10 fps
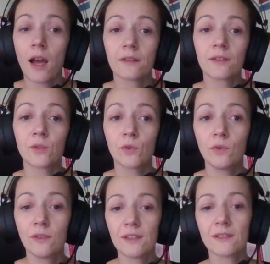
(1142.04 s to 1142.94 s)
And to
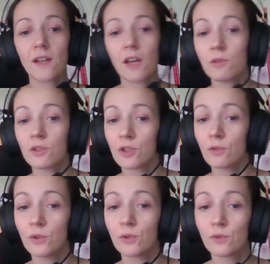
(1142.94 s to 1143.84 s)
do this, I will
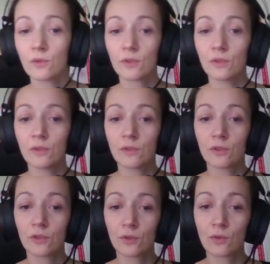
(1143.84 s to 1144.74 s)
show you
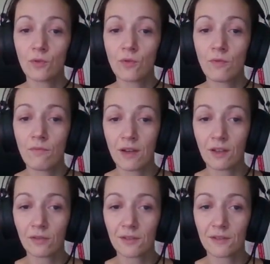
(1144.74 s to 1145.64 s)
two
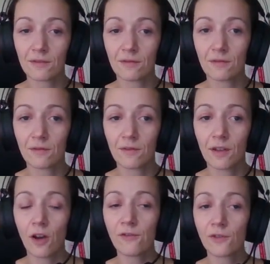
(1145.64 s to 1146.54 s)
methods.
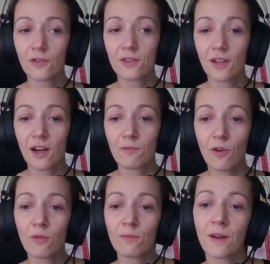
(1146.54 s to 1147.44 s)
Of course, there are
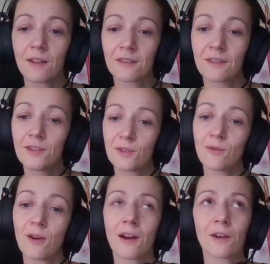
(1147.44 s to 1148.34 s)
more, but these
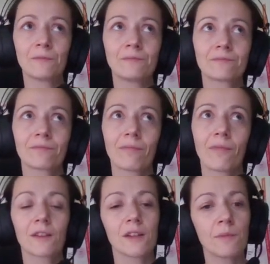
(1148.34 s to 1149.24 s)
two are
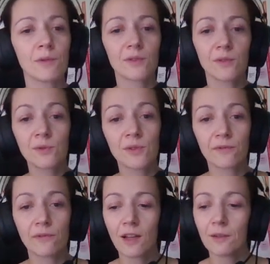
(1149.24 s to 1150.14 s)
the most
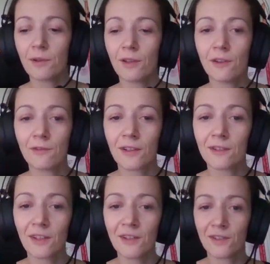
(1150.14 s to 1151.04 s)
useful, I believe,
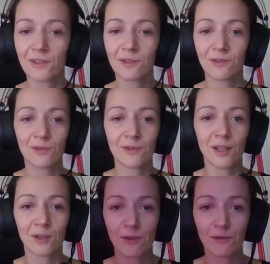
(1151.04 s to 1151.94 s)
and the easiest to
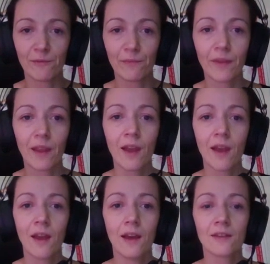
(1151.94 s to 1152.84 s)
start with.
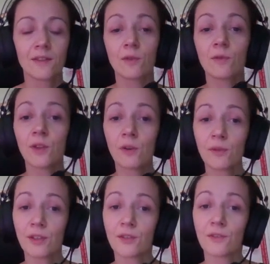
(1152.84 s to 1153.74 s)
So
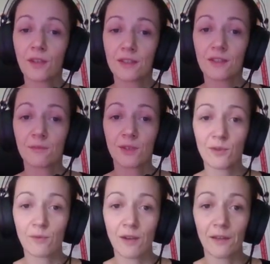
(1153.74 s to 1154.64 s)
knowing your
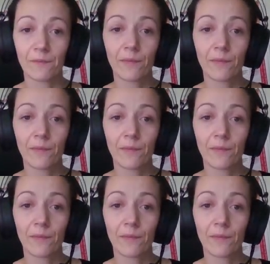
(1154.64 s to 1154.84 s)
customers' why.